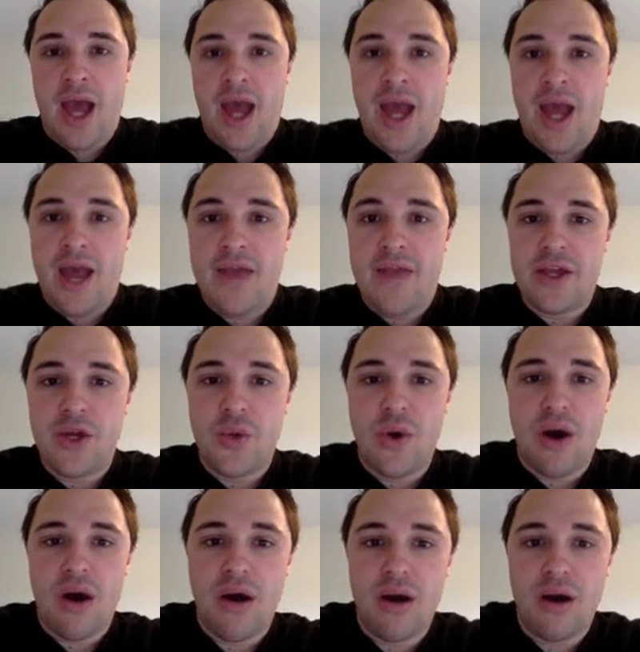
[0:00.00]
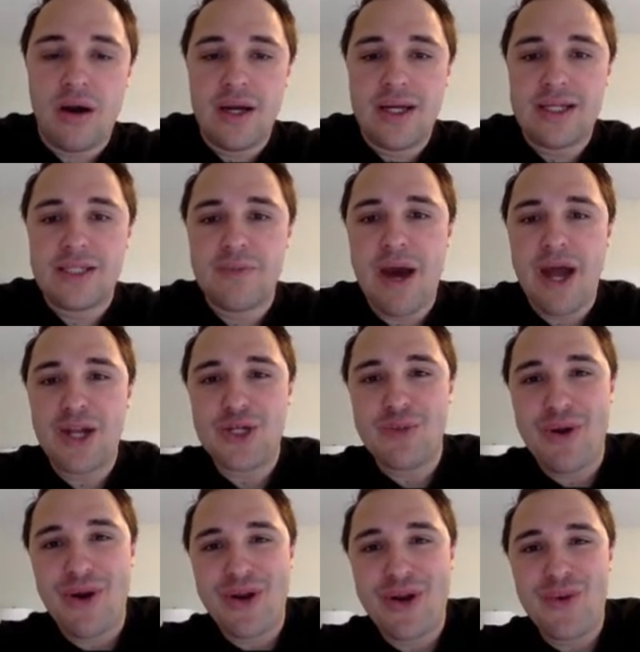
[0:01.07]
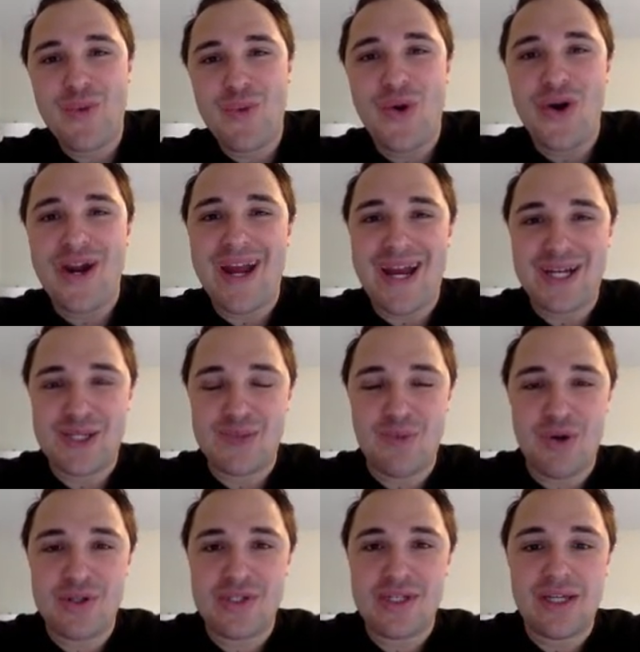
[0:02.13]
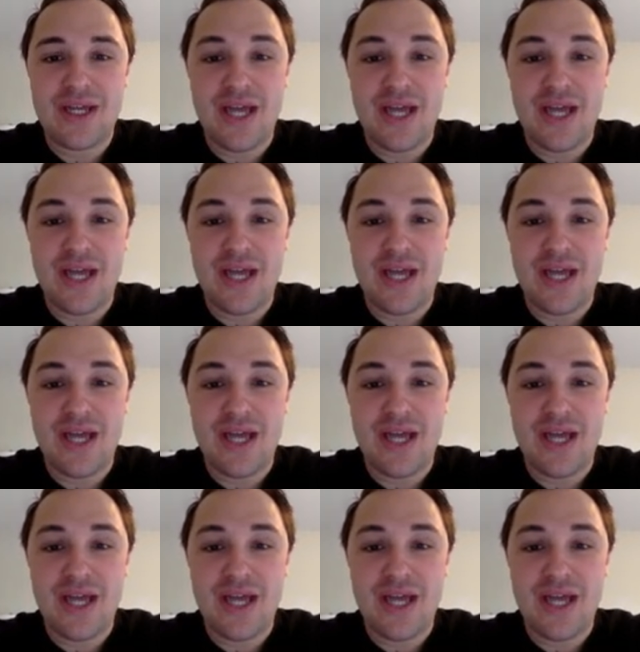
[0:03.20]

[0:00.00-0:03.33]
and that you are Spanish-American War experts.